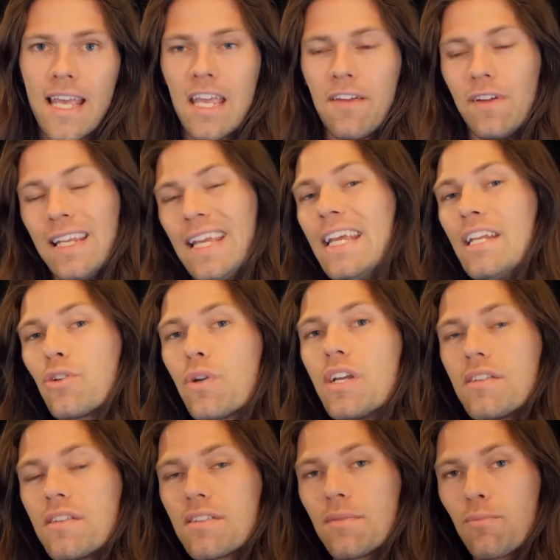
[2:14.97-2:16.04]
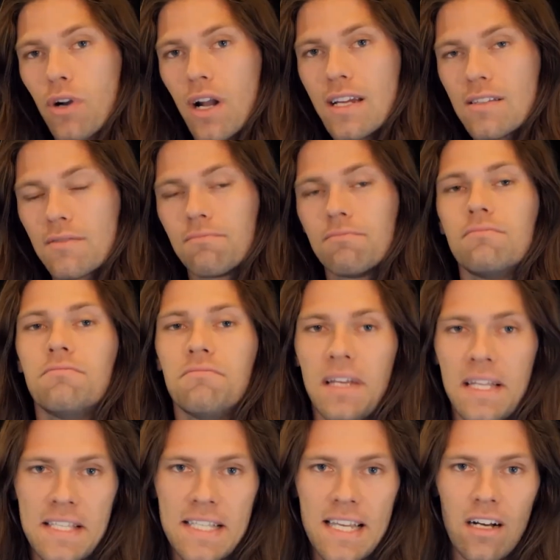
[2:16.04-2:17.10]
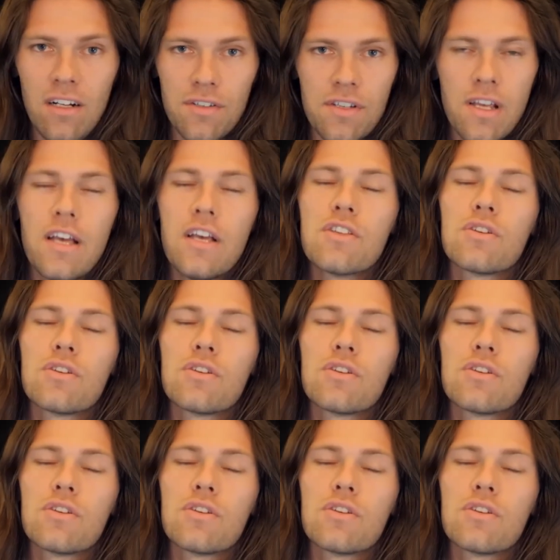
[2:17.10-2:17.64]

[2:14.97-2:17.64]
If it increases in price, it sells.